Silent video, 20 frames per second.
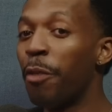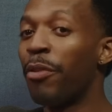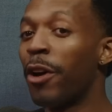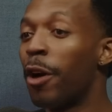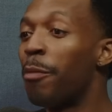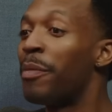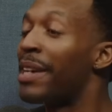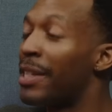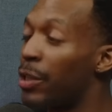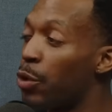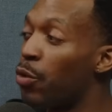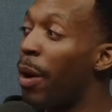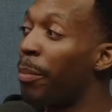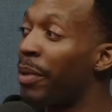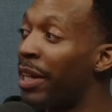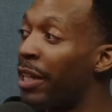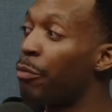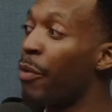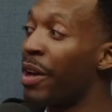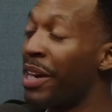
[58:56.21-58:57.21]
Perlman is who I'm
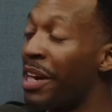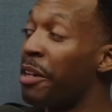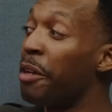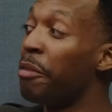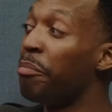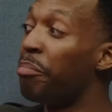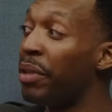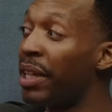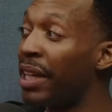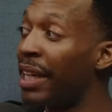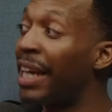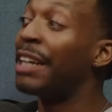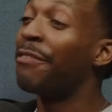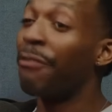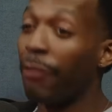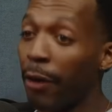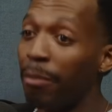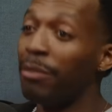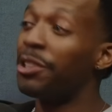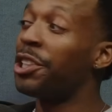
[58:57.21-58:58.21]
getting ready to be,
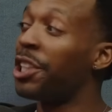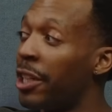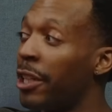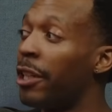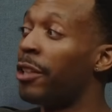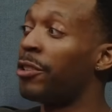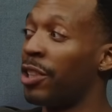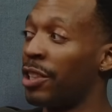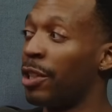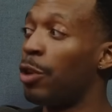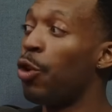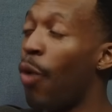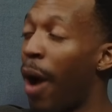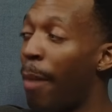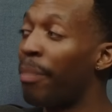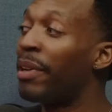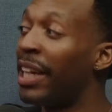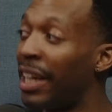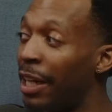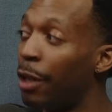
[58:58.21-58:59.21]
and from Cheers is who
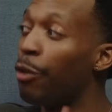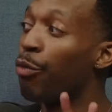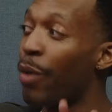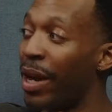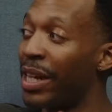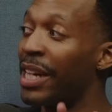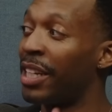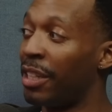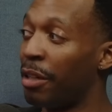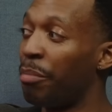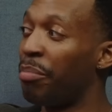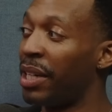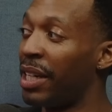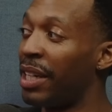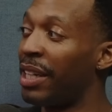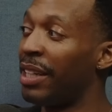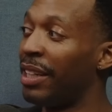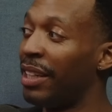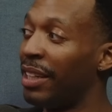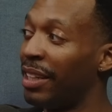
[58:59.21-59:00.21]
I'm getting ready to
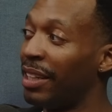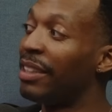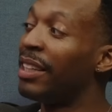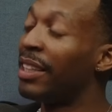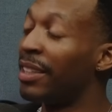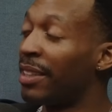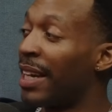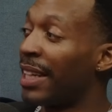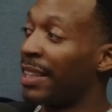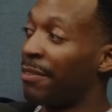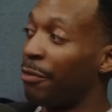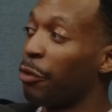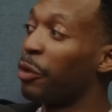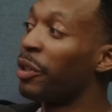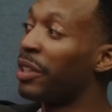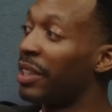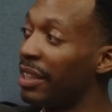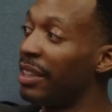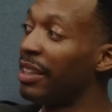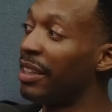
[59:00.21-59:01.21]
be these next 4
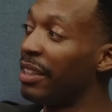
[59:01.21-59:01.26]
years.